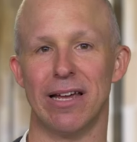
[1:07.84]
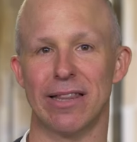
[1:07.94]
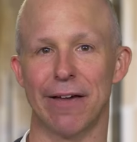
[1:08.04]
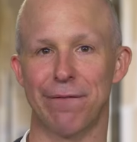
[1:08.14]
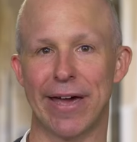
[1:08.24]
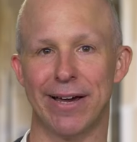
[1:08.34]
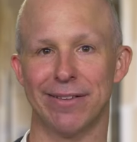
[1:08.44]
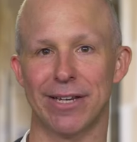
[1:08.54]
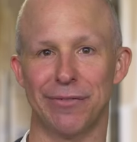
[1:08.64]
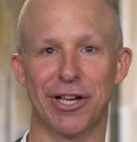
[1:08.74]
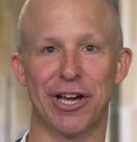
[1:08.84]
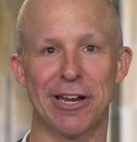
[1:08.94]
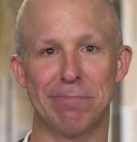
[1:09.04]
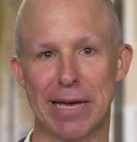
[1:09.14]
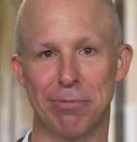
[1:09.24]
They found that if you go
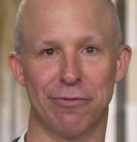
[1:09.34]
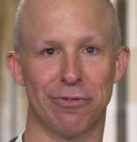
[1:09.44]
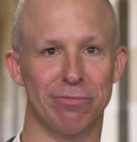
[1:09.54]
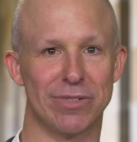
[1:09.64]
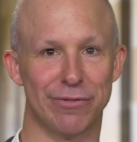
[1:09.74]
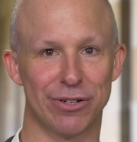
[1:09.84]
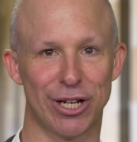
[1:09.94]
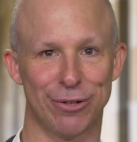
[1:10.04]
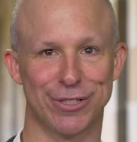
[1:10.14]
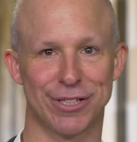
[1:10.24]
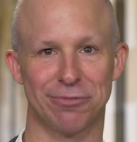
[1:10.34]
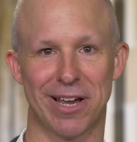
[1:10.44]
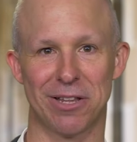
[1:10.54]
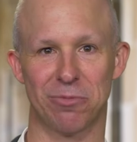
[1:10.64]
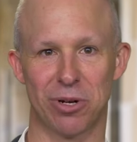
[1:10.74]
to people from different cultures
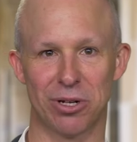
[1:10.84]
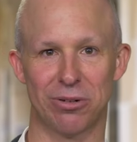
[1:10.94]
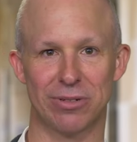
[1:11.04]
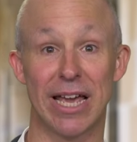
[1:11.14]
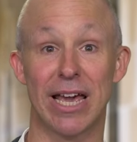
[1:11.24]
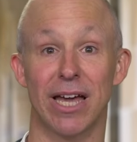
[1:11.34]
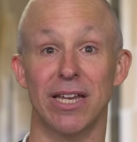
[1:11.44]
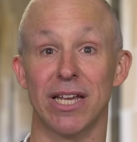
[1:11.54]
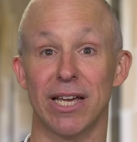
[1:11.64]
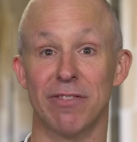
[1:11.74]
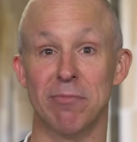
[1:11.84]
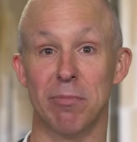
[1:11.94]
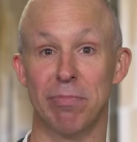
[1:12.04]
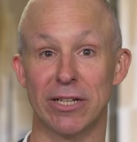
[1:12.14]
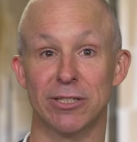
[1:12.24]
around the world and you give them a
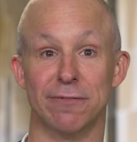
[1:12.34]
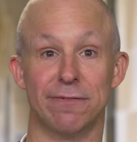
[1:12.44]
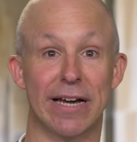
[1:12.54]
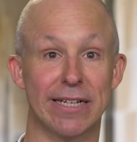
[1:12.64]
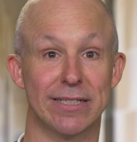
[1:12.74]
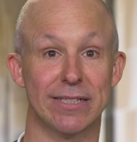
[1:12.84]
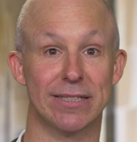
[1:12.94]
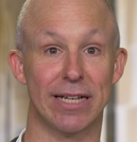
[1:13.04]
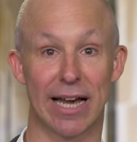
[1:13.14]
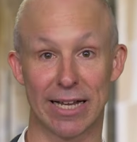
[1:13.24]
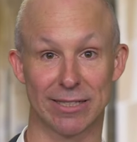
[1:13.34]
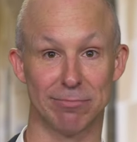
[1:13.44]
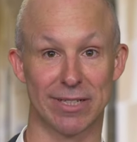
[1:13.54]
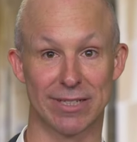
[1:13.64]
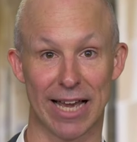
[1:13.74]
bunch of faces and ask them
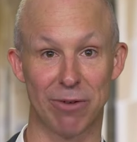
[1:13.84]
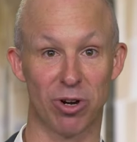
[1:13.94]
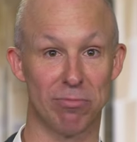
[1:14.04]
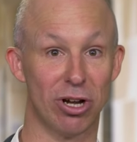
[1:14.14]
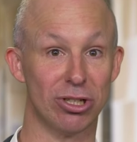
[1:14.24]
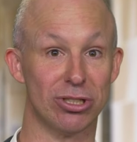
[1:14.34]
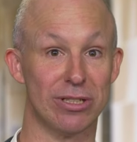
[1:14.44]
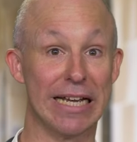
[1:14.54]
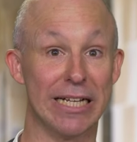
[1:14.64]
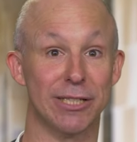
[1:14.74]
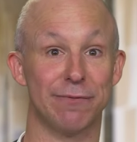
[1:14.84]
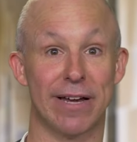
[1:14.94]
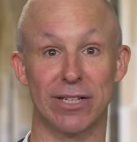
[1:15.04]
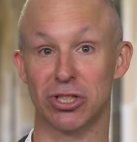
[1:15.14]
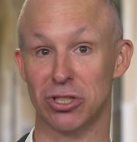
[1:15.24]
to say what emotion each
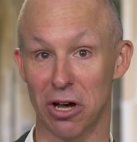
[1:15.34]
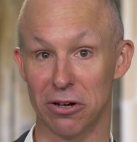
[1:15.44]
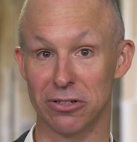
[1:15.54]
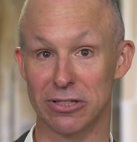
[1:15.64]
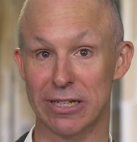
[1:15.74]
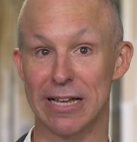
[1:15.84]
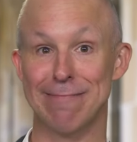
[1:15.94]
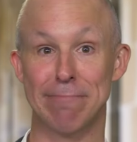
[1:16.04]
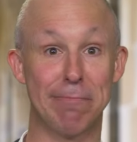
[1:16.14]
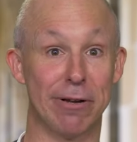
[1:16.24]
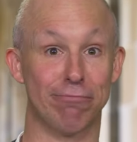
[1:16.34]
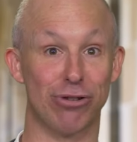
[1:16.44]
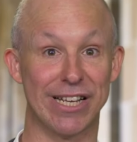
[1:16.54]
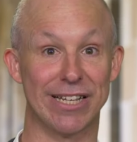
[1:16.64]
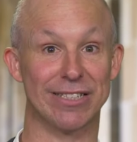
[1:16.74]
face shows, people are
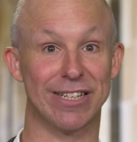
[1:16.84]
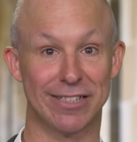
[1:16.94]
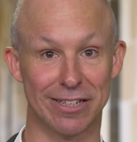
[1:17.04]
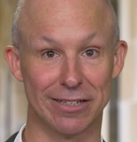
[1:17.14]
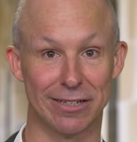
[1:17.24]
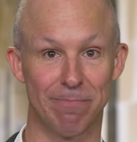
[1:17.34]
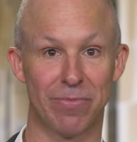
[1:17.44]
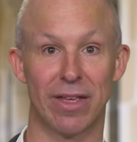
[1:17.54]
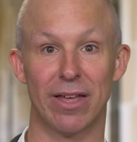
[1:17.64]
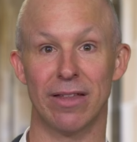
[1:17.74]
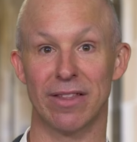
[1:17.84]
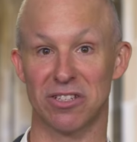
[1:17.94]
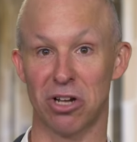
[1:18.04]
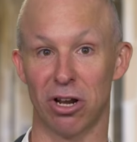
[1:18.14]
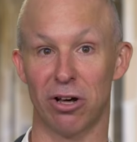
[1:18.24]
pretty consistent. There's
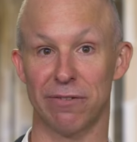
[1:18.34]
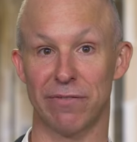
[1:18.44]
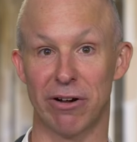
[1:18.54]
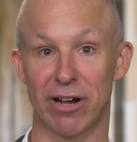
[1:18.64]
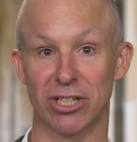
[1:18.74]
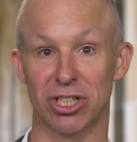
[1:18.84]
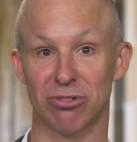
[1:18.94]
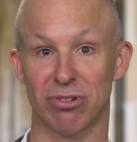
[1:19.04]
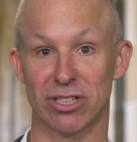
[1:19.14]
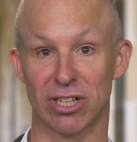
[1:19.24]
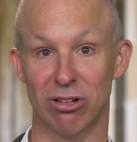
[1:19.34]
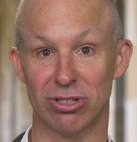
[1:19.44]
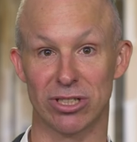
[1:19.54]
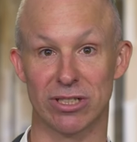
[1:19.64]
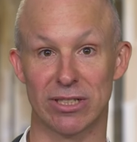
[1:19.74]
not a lot of variation across
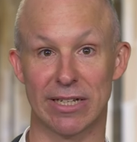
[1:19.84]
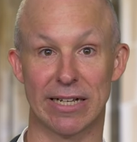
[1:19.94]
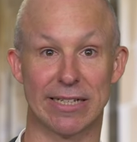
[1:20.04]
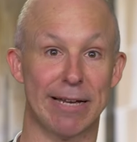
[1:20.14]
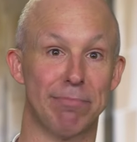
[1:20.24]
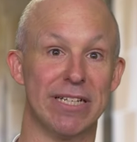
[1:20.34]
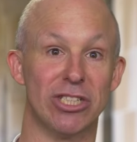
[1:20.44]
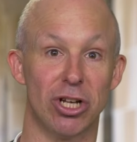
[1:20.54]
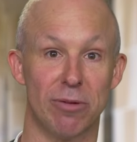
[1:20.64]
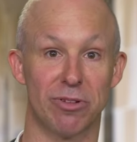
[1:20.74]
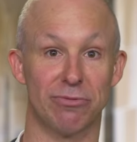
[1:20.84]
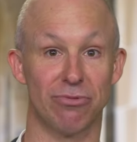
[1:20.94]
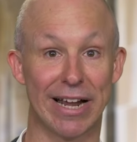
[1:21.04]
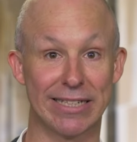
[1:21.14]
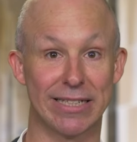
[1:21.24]
cultures except in terms of
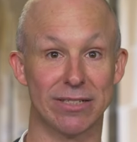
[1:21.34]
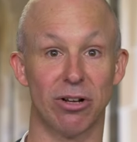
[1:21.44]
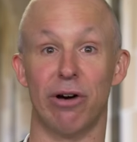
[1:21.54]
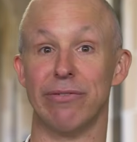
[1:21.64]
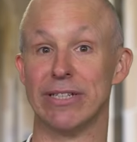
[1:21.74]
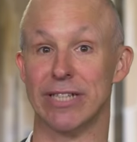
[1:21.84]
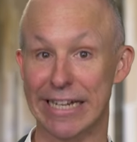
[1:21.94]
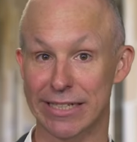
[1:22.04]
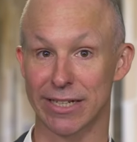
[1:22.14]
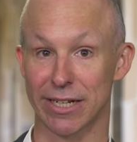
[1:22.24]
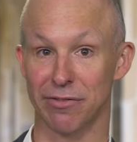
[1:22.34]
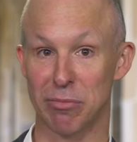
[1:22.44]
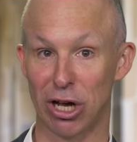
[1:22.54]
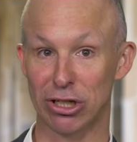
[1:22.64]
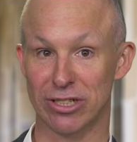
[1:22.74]
ratings of intensity of
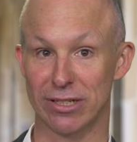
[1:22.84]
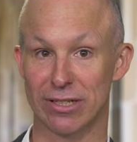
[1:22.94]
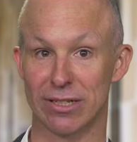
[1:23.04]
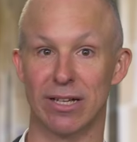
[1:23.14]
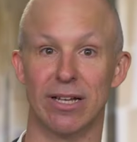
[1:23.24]
emotions.